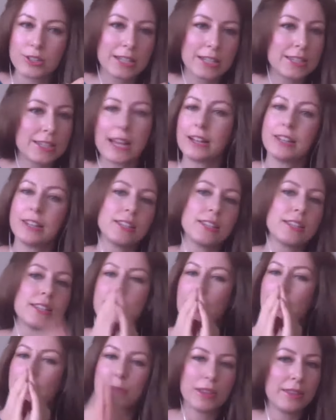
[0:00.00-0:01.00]
exactly the
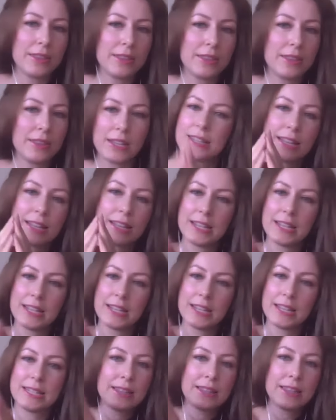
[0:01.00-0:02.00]
same, than this, than
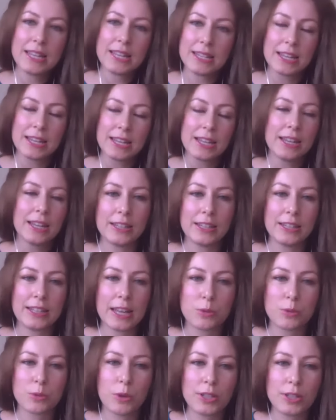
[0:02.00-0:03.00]
this, than this, and
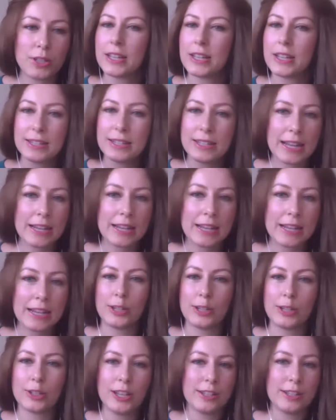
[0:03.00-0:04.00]
guess what?
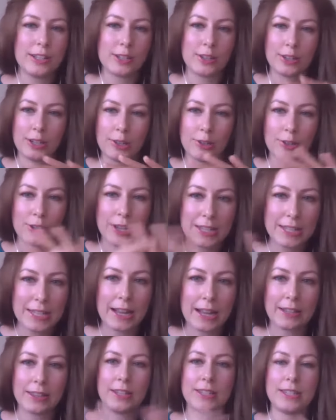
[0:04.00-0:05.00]
Next year, it's gonna look
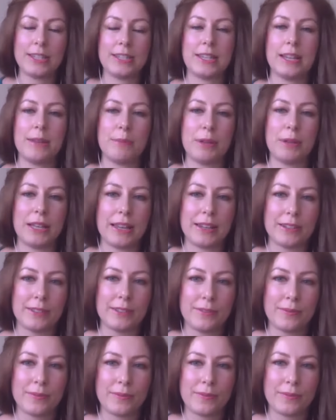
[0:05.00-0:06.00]
exactly the same again.
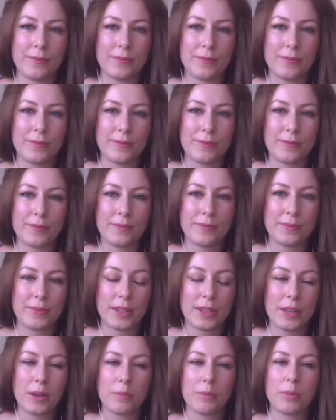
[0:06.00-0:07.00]

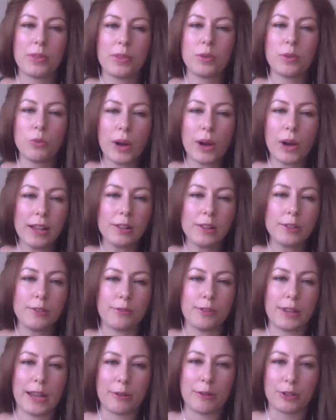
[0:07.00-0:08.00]
But the
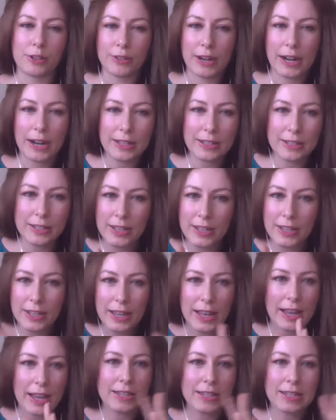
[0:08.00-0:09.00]
wildflower, right,
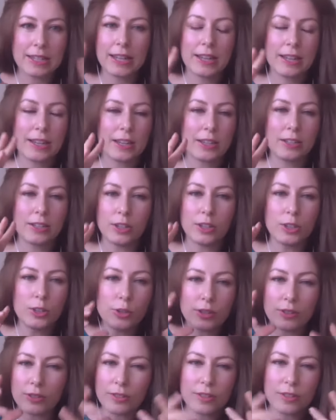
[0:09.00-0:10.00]
has like, you,
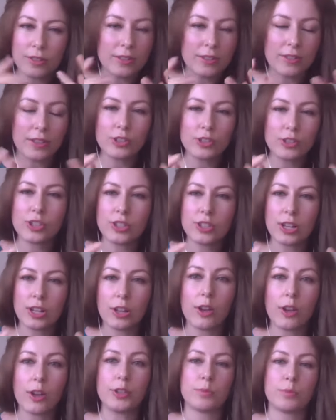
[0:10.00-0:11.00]
there's just a
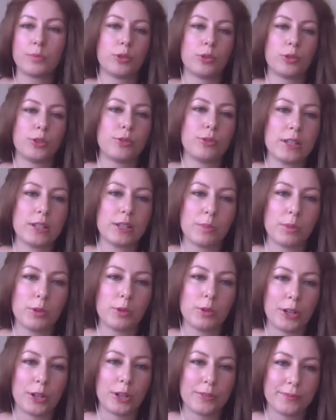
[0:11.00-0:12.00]
lot more to
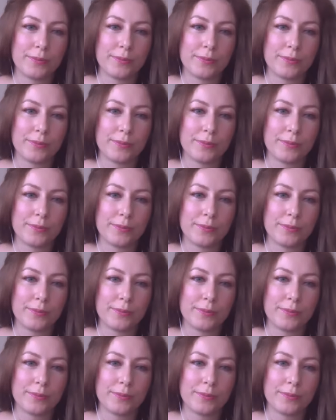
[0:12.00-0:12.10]
explore.